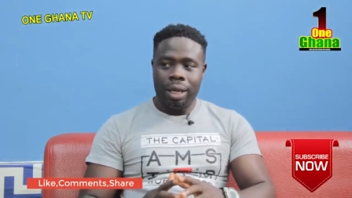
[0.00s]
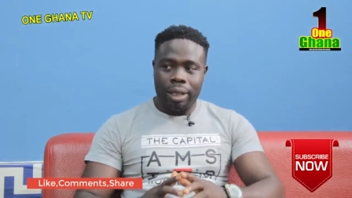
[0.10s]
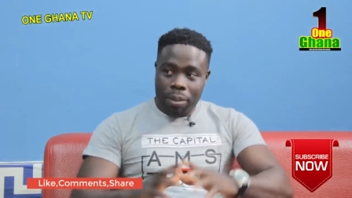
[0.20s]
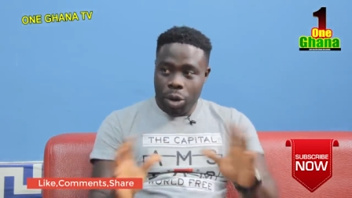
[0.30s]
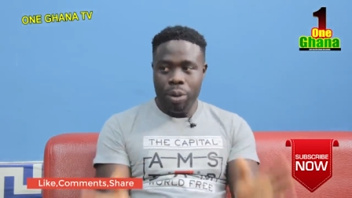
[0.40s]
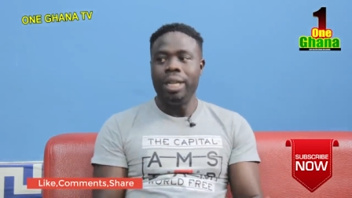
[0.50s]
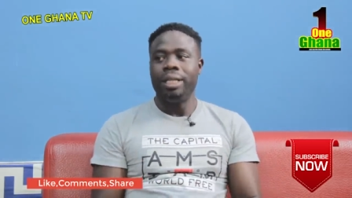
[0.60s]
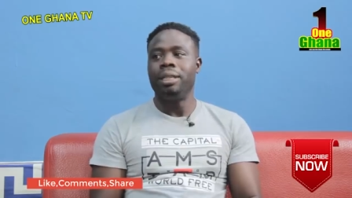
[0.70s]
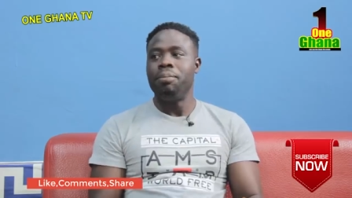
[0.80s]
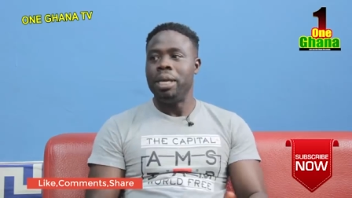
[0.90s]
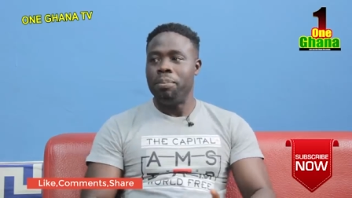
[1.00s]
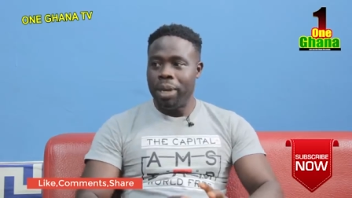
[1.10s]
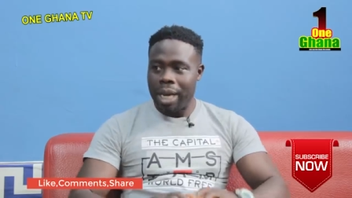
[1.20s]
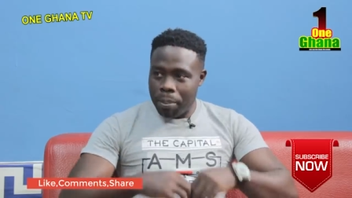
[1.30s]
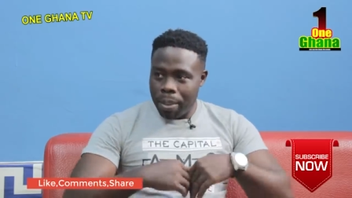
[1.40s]
se me release bi
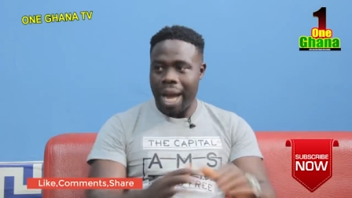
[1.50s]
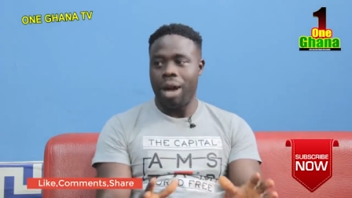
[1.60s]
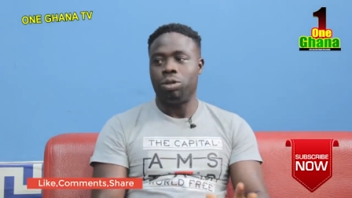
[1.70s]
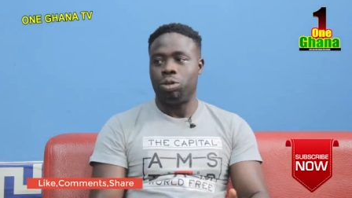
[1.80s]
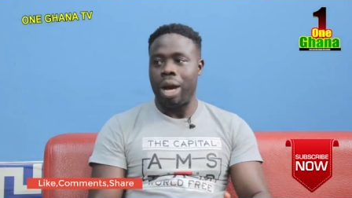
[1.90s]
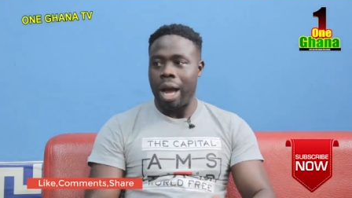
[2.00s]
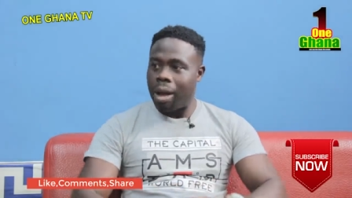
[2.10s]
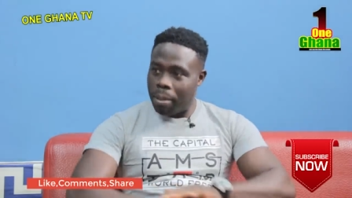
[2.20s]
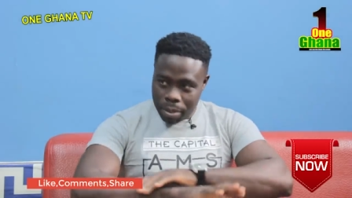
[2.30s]
bi na ba out a